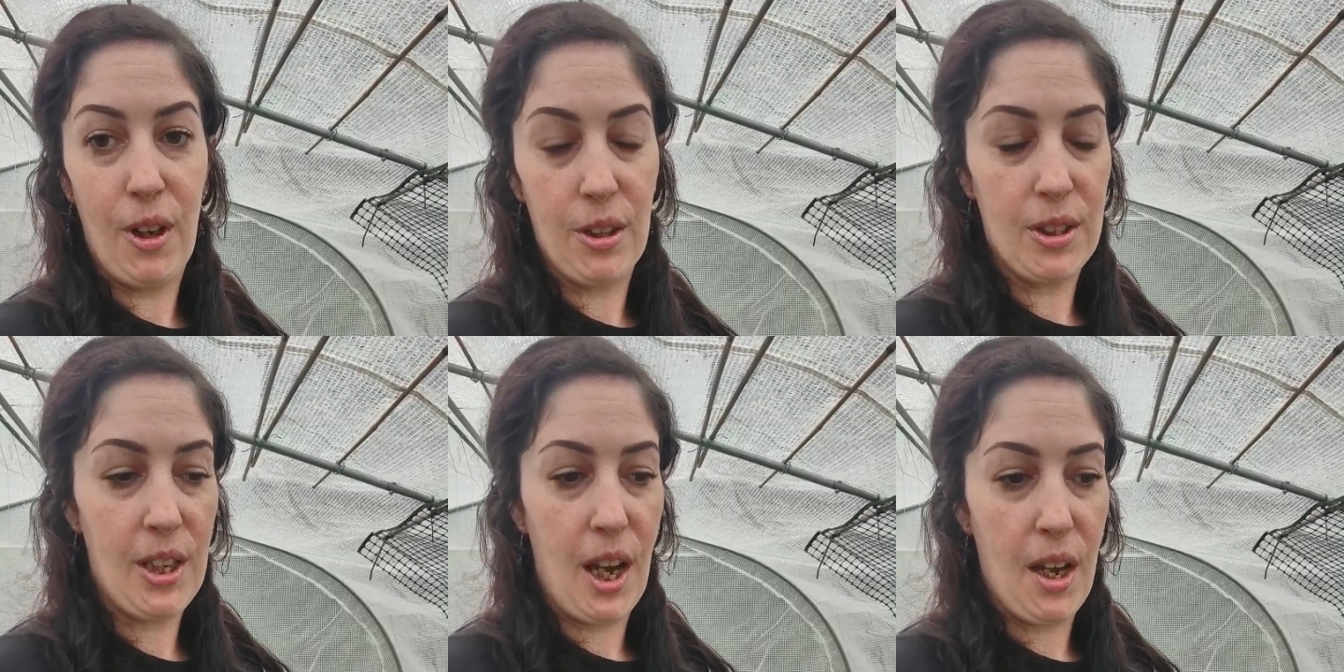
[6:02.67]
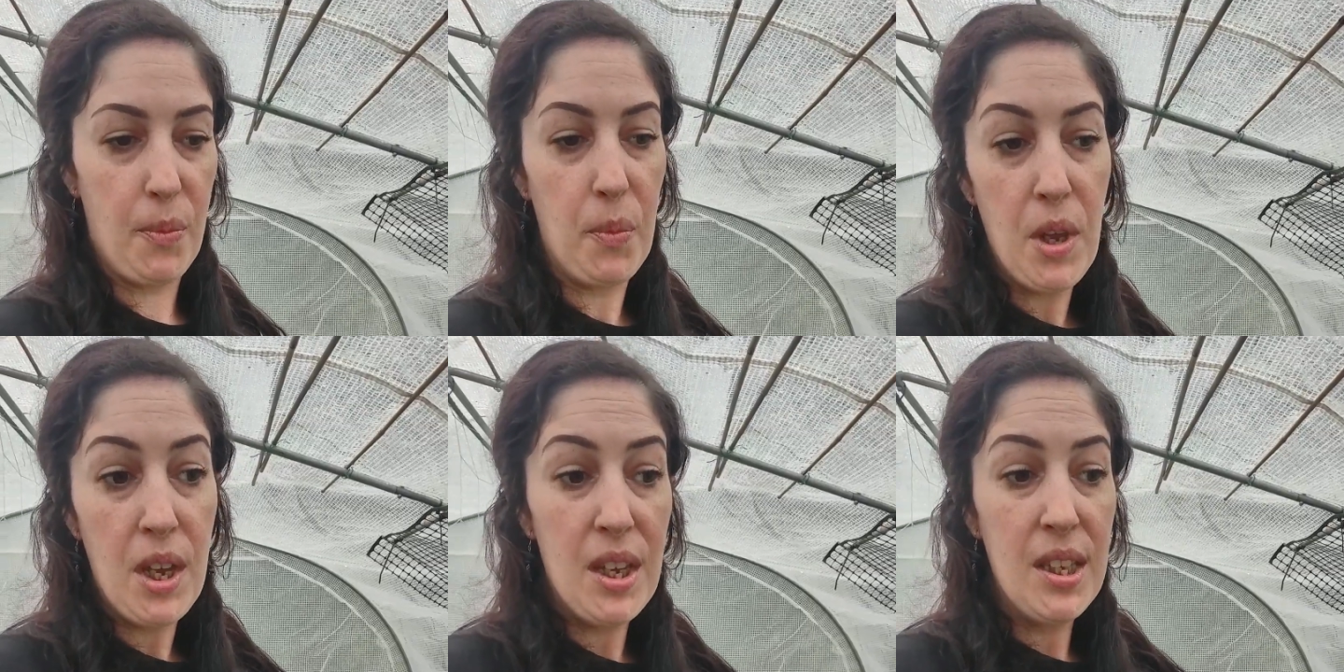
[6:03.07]
long
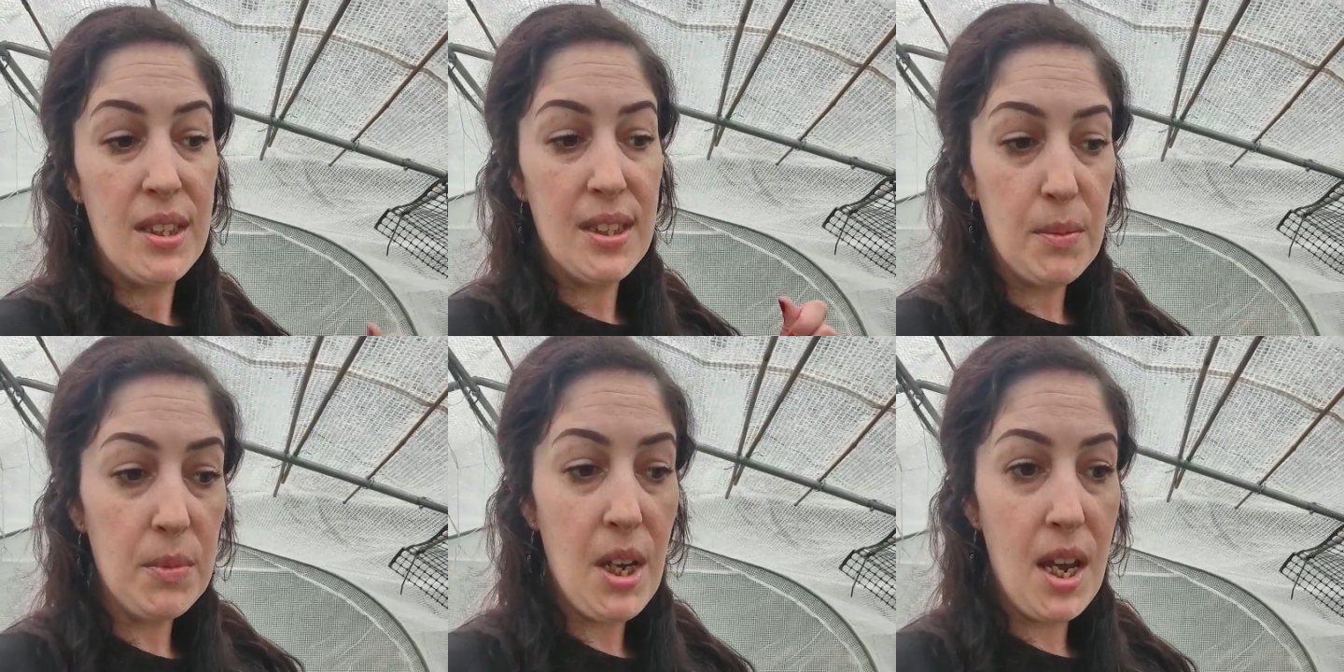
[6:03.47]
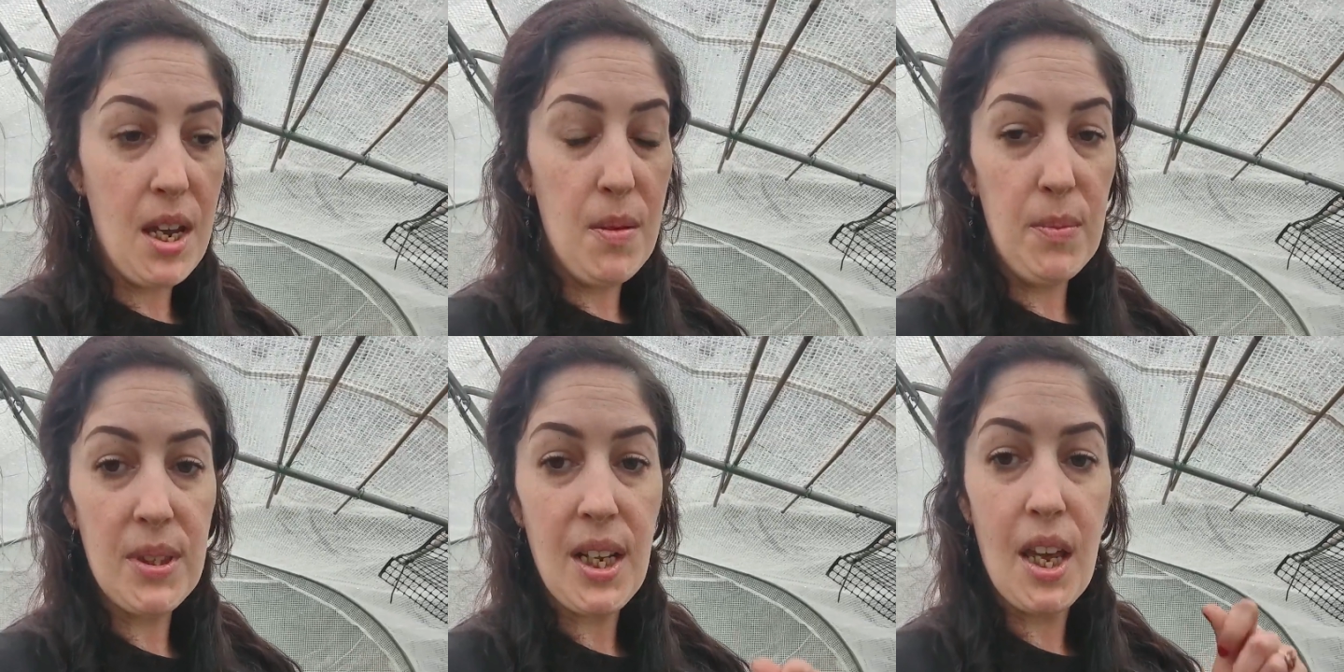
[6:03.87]
time.
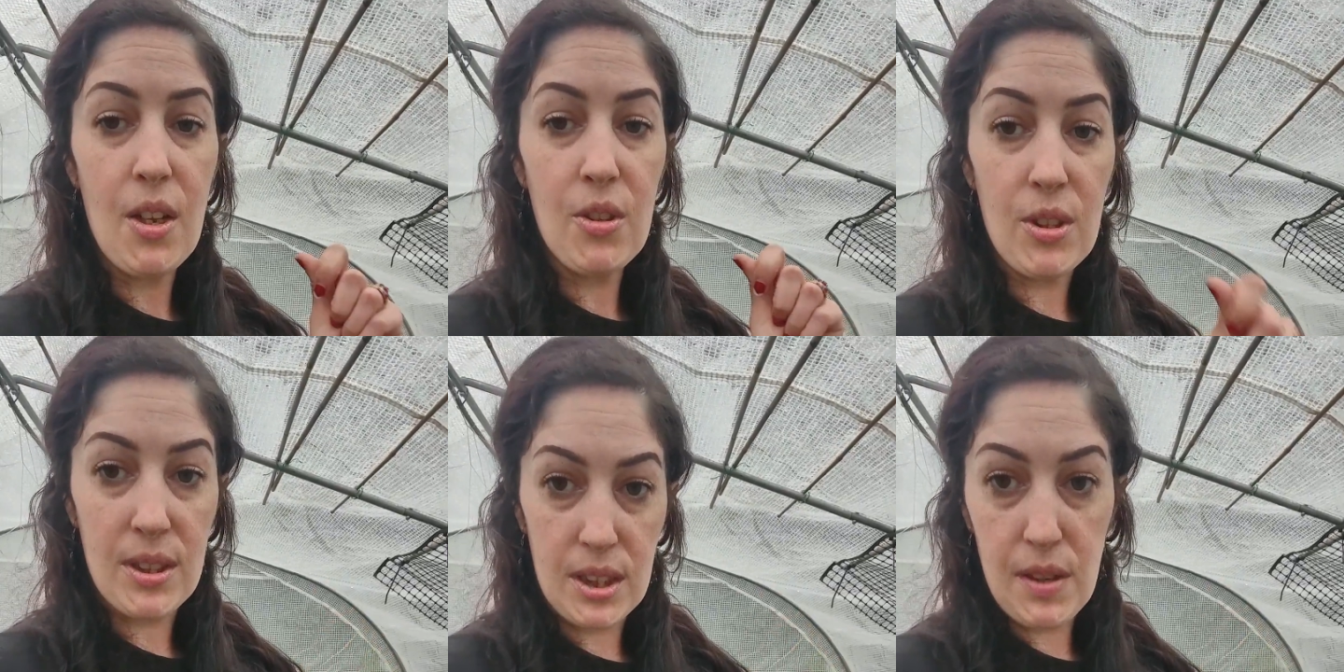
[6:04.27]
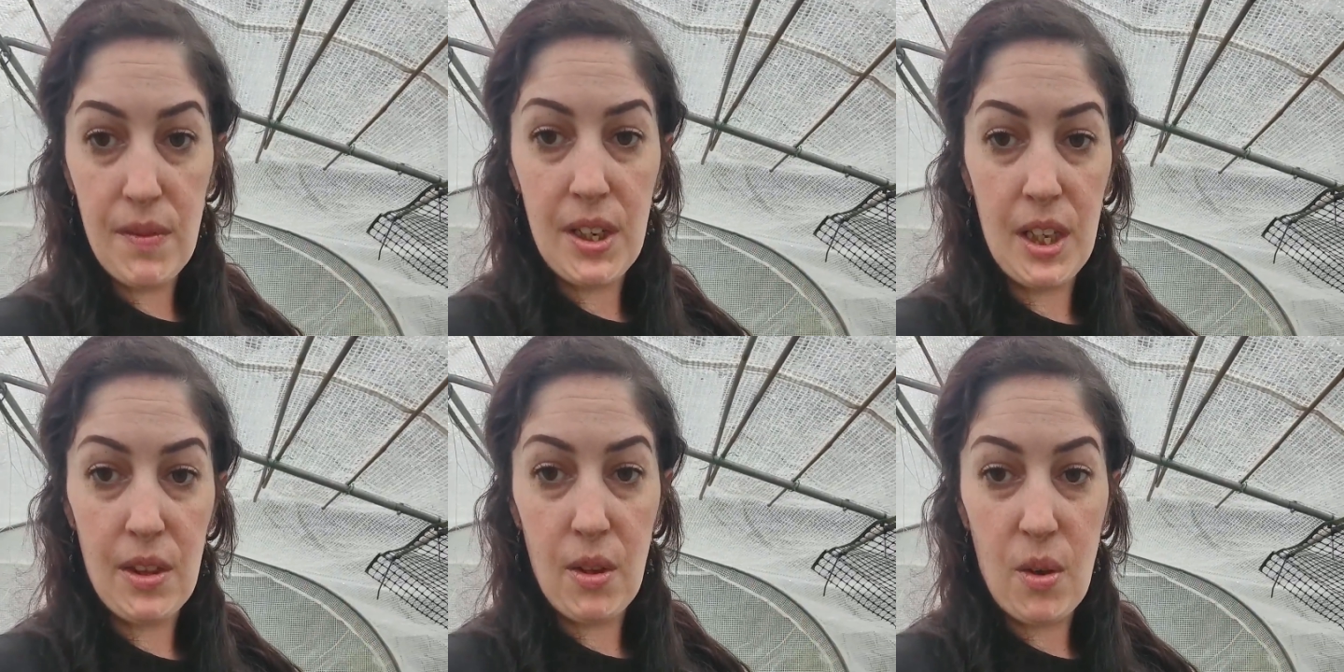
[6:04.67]
Sometimes I'll just leave
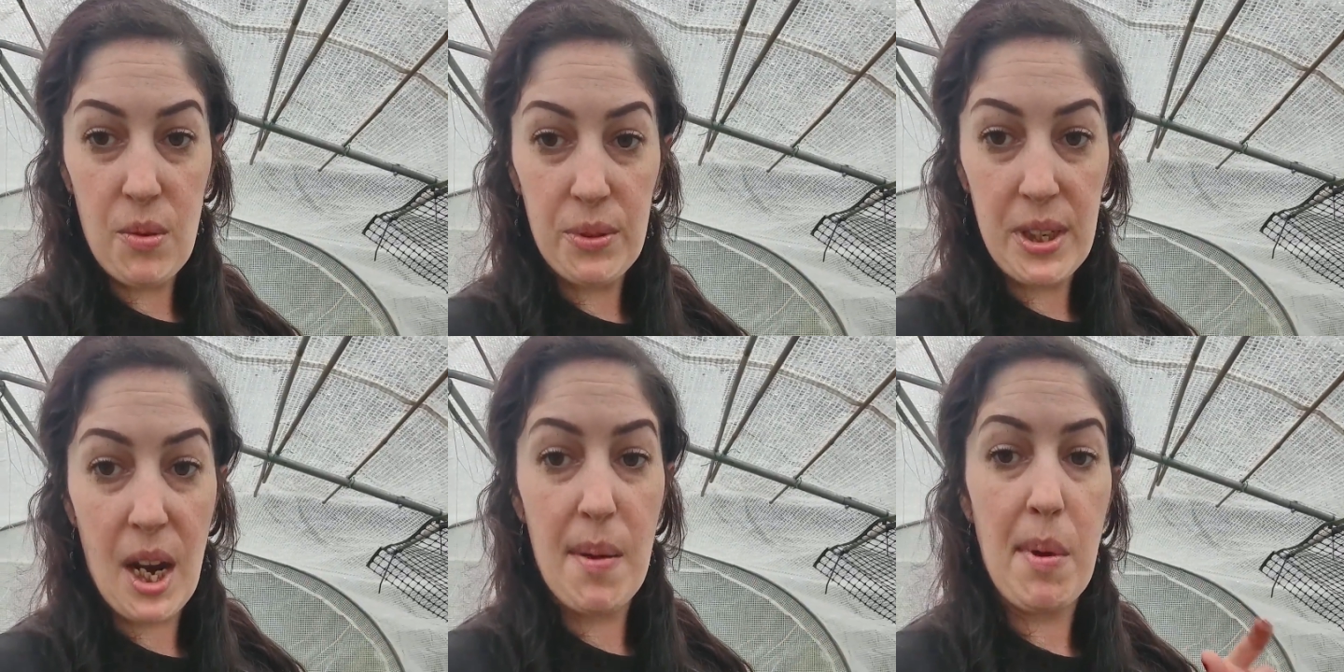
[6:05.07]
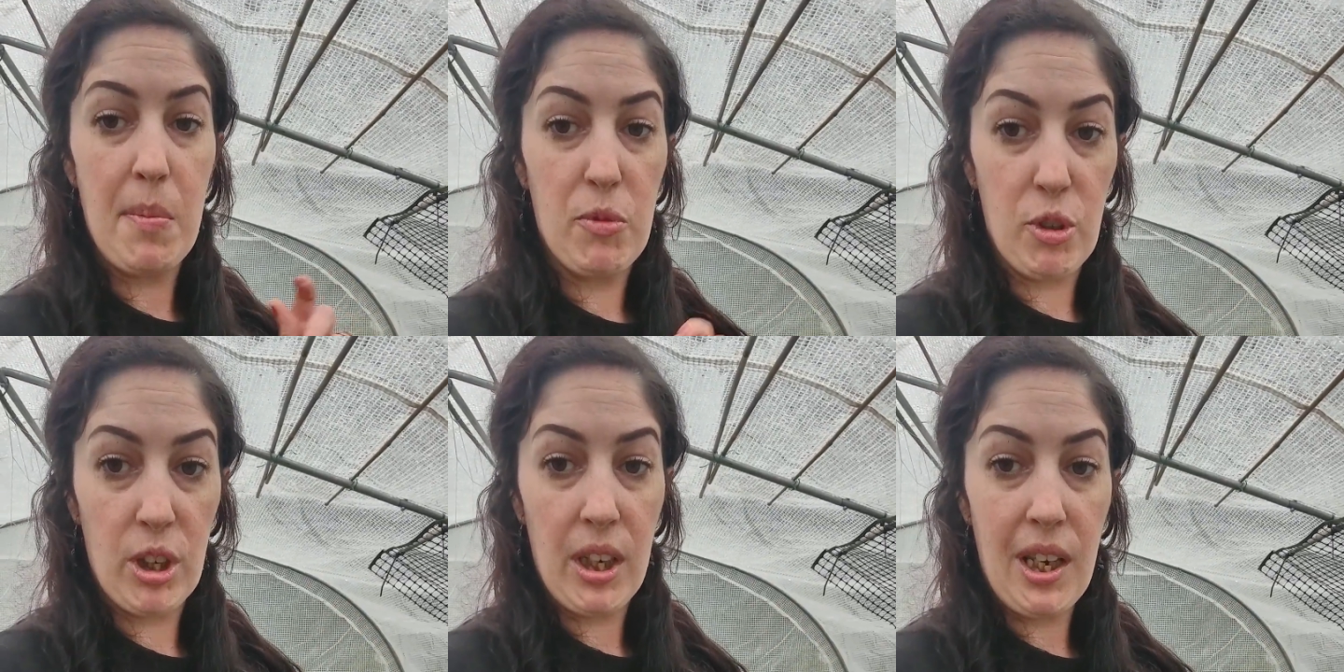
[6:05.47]
it in the whole time I'm
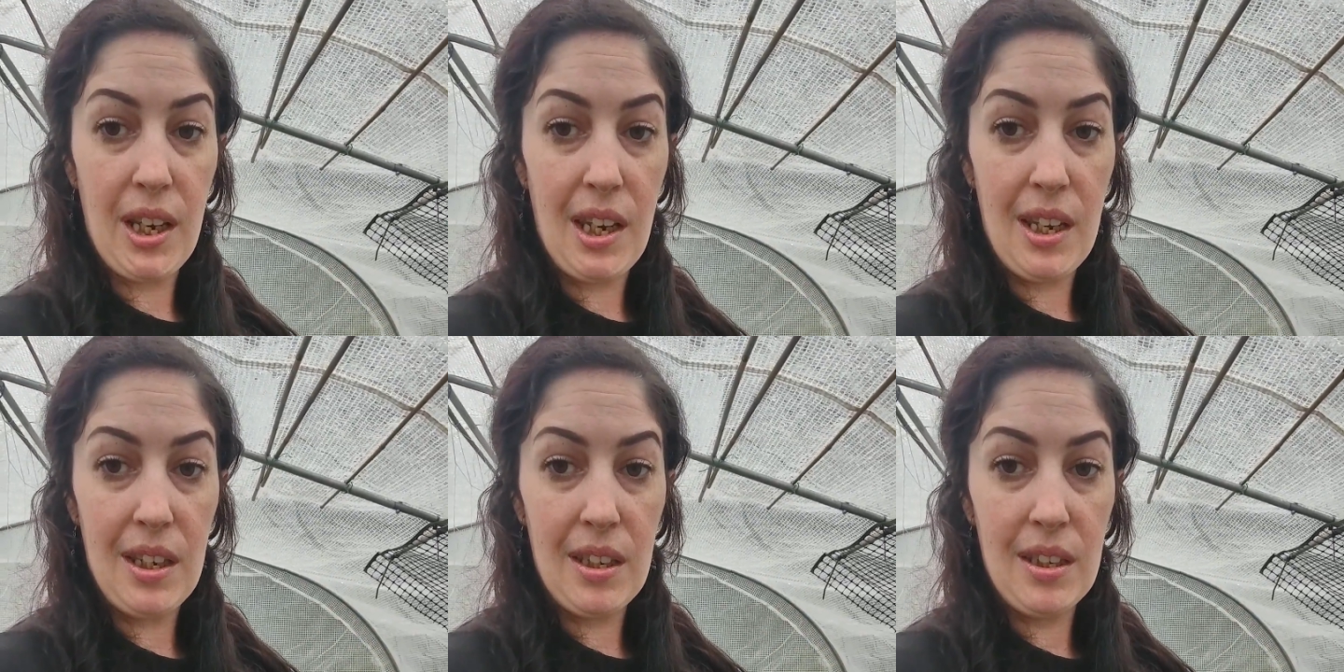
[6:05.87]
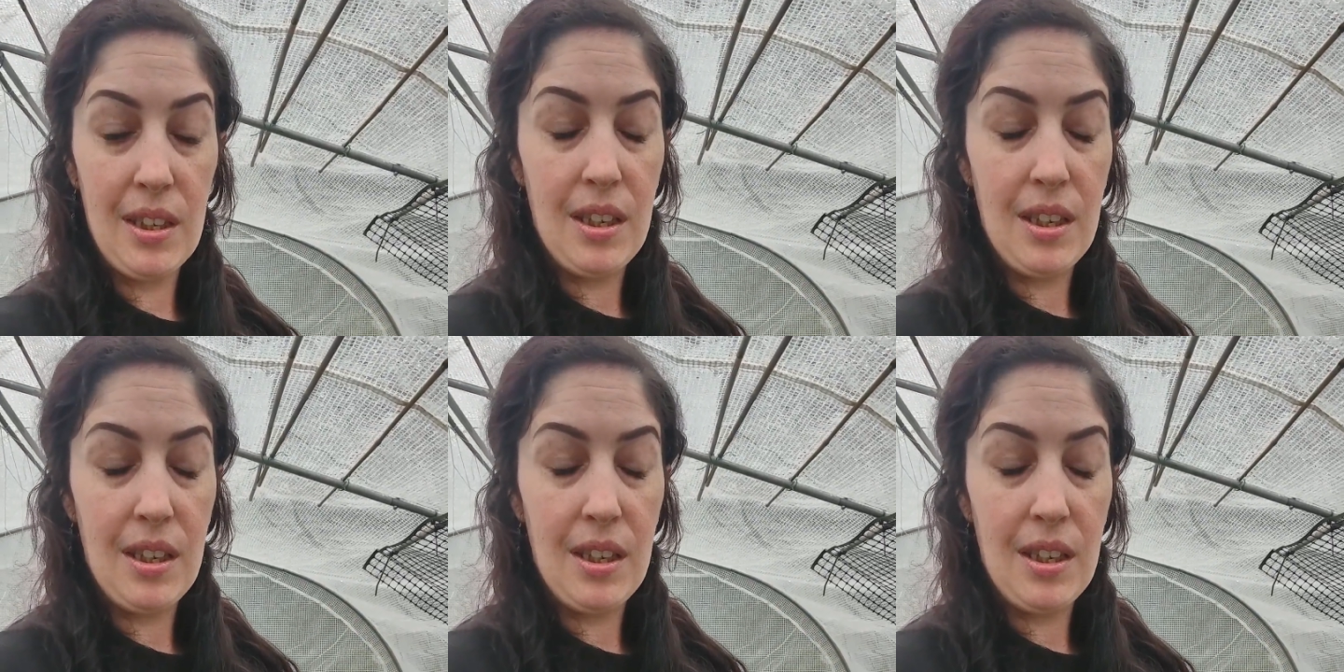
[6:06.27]
drinking it.